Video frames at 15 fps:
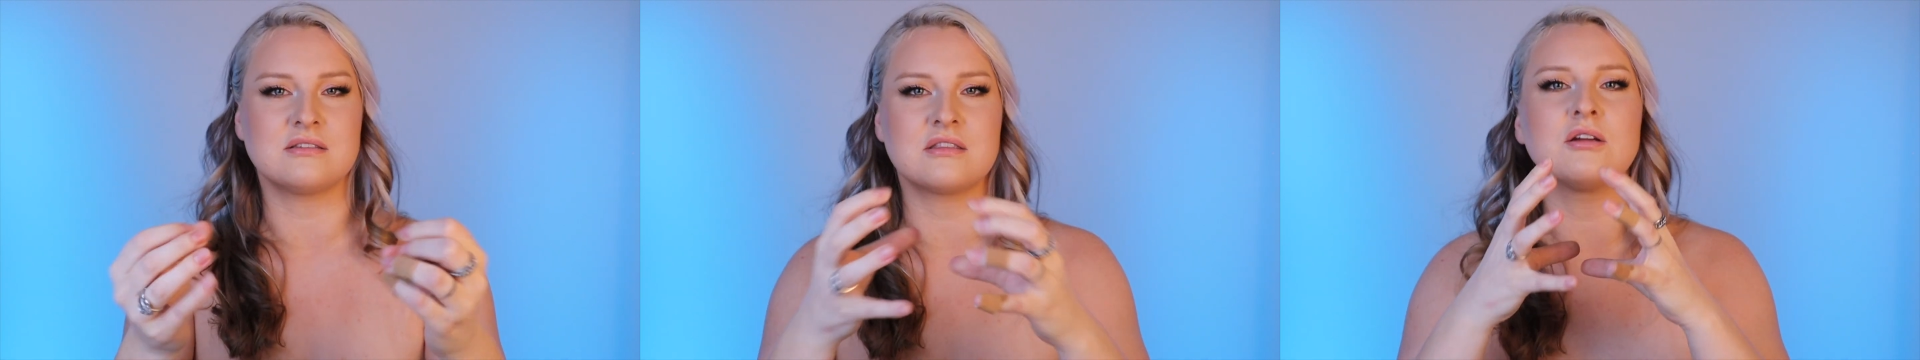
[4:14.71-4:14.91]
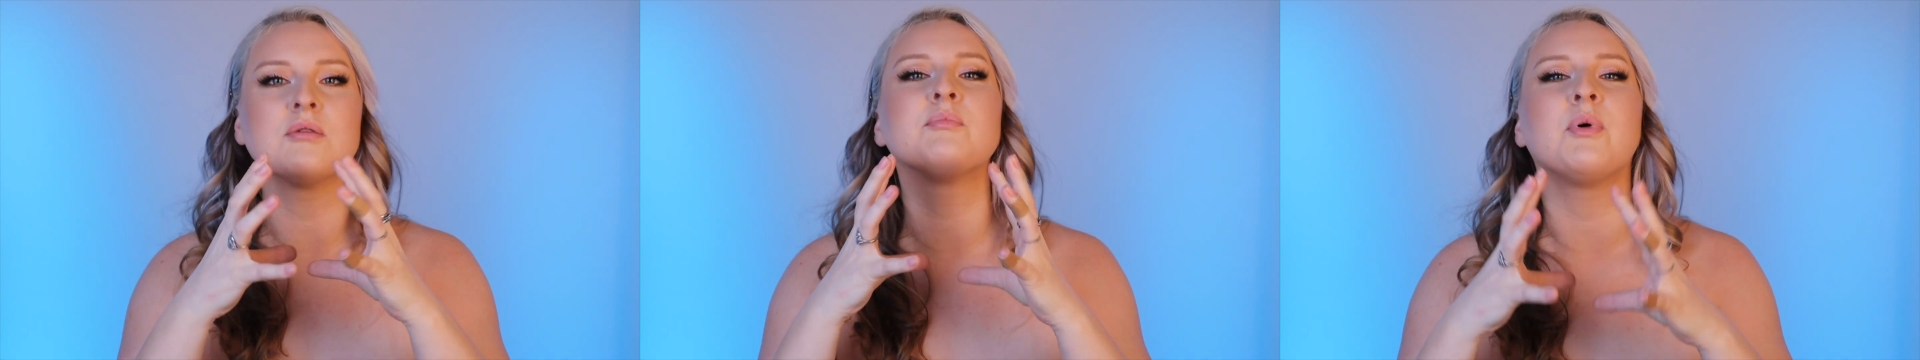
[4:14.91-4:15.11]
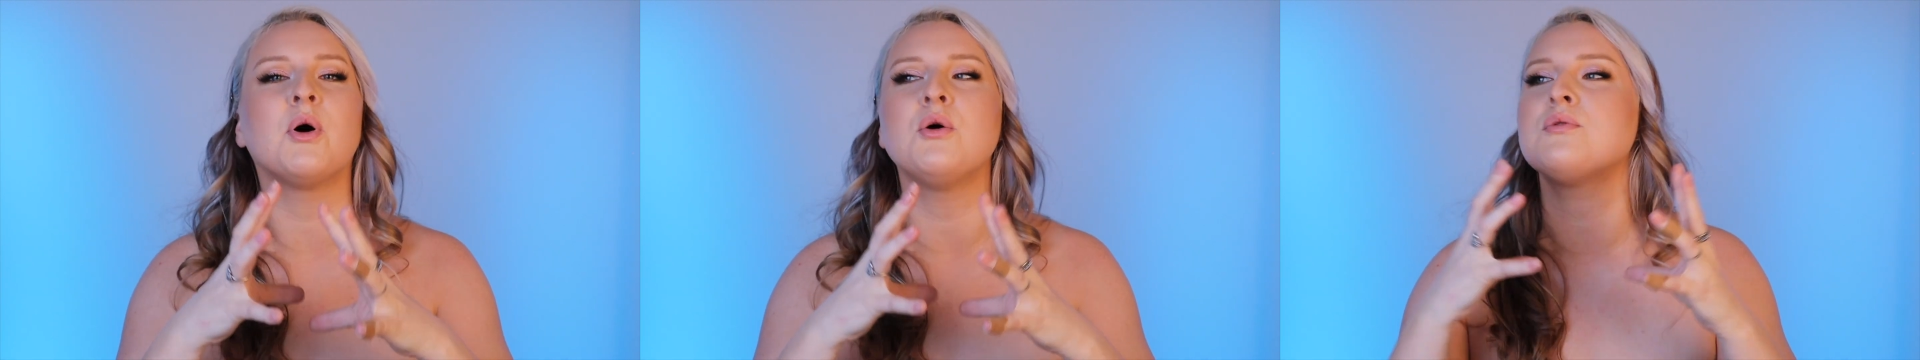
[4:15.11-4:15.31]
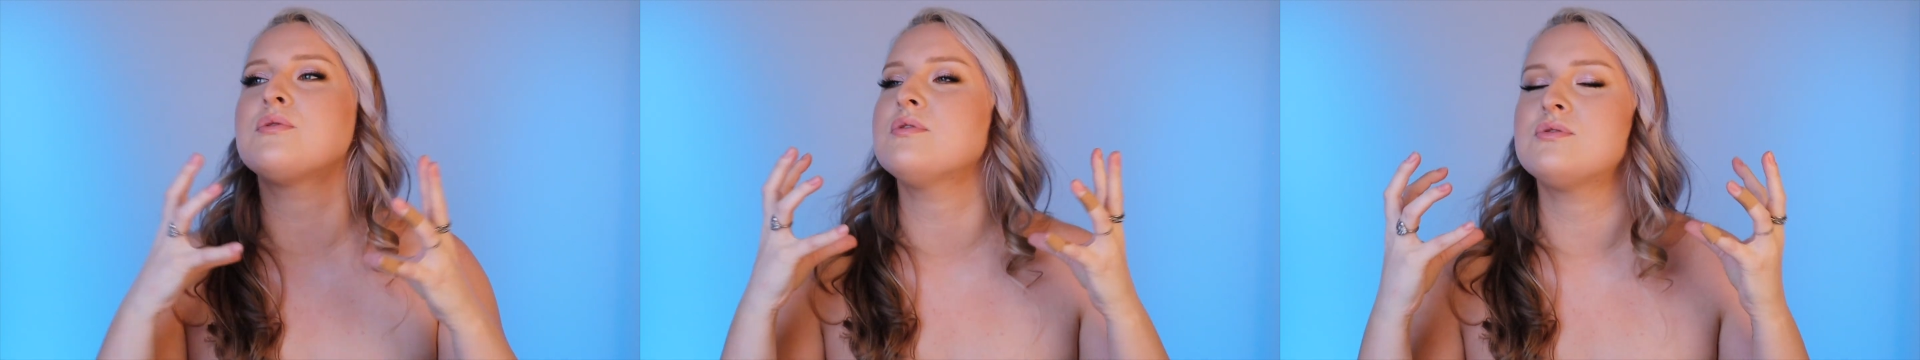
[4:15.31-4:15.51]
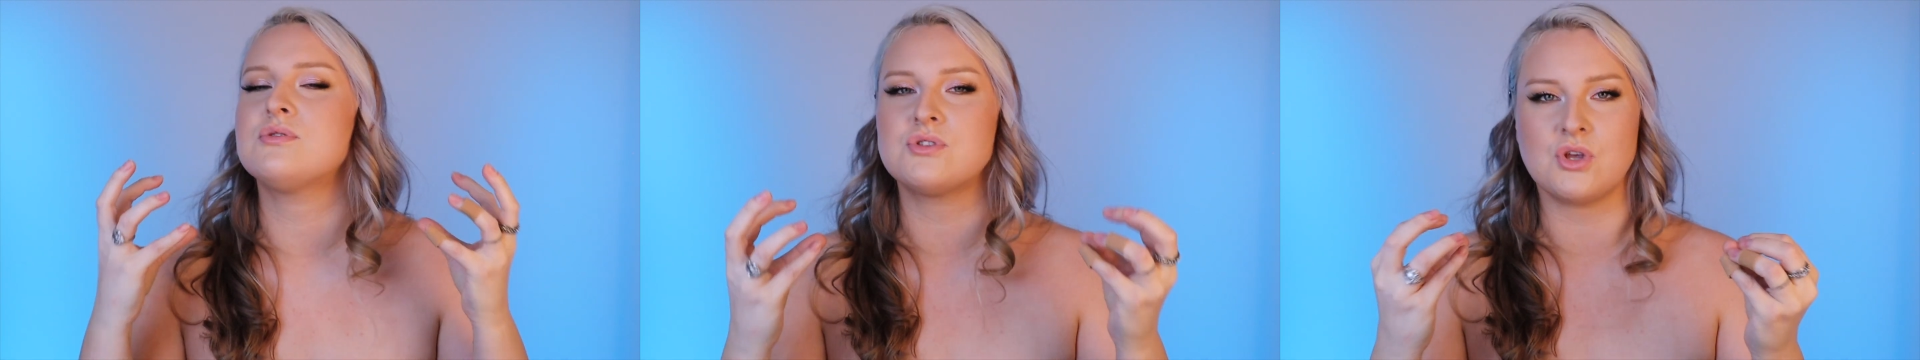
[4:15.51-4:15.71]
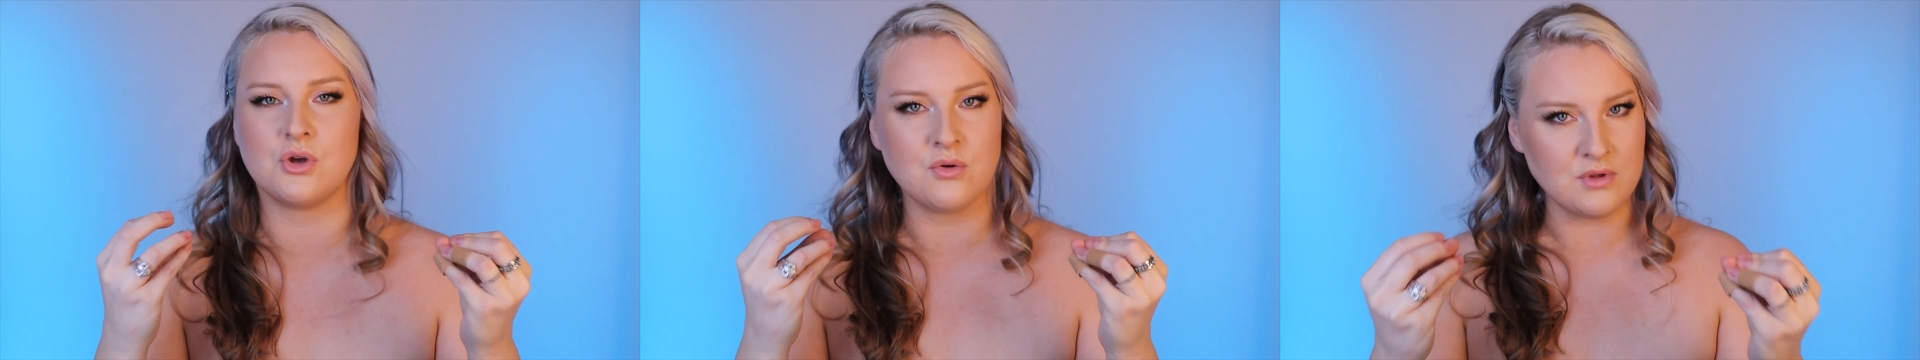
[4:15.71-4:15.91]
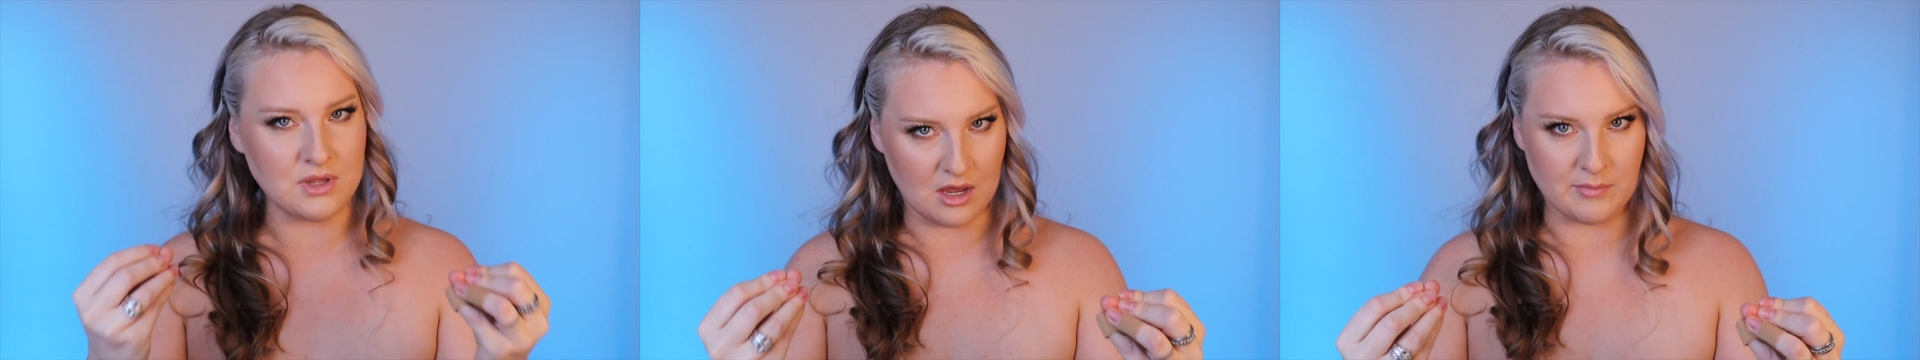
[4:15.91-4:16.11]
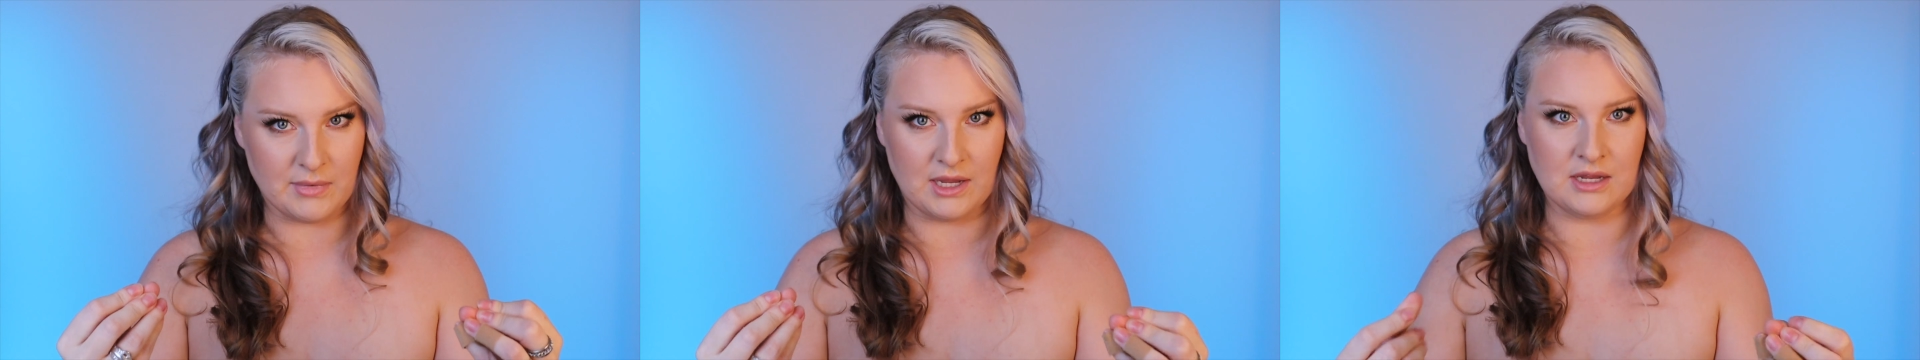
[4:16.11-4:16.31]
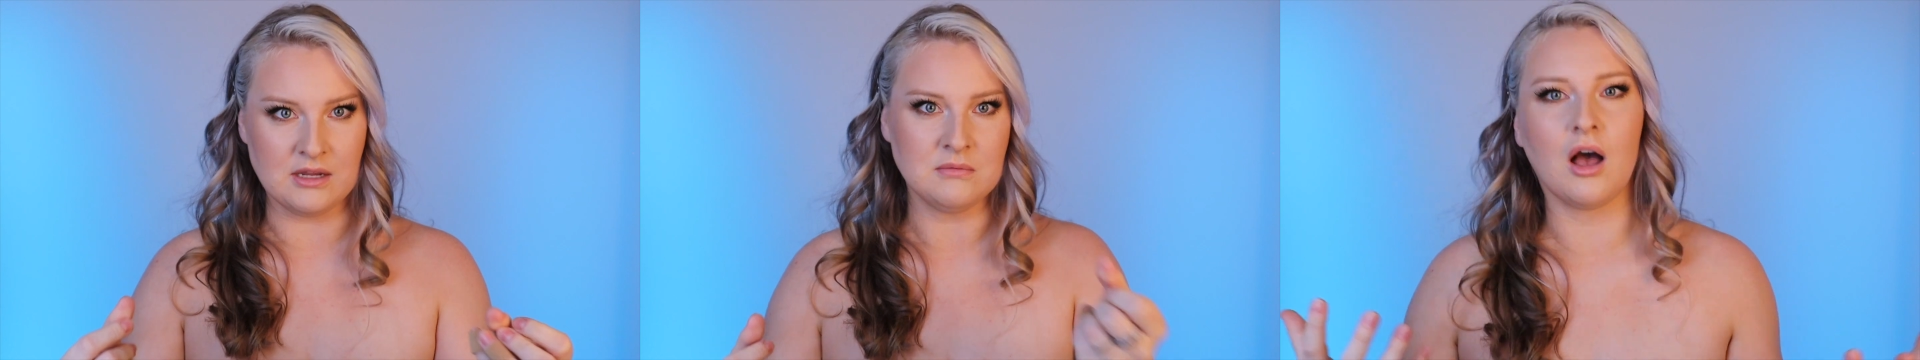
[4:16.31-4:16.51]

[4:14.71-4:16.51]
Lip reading: They're both so yummy.